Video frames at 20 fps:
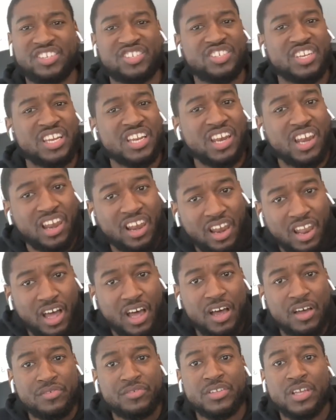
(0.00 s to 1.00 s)
She
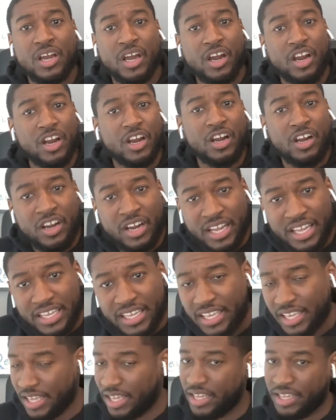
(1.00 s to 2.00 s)
loves her
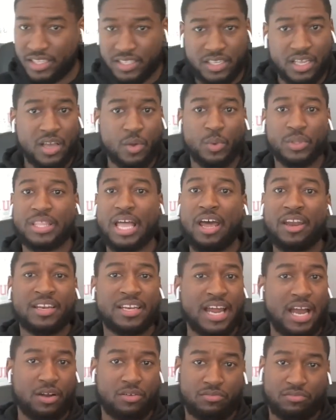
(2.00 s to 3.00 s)
kids, without a
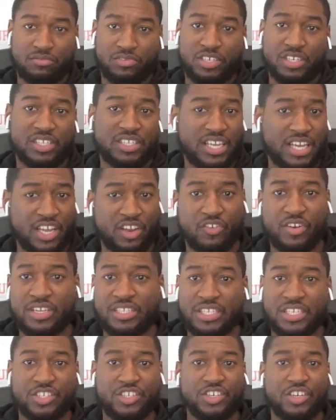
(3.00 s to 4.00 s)
doubt. She's a 2nd grade
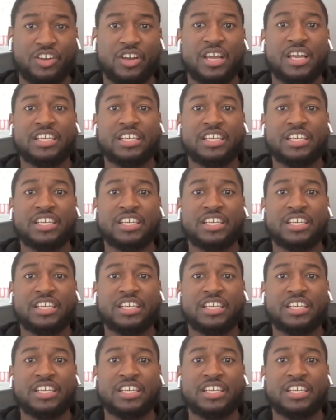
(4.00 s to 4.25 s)
teacher.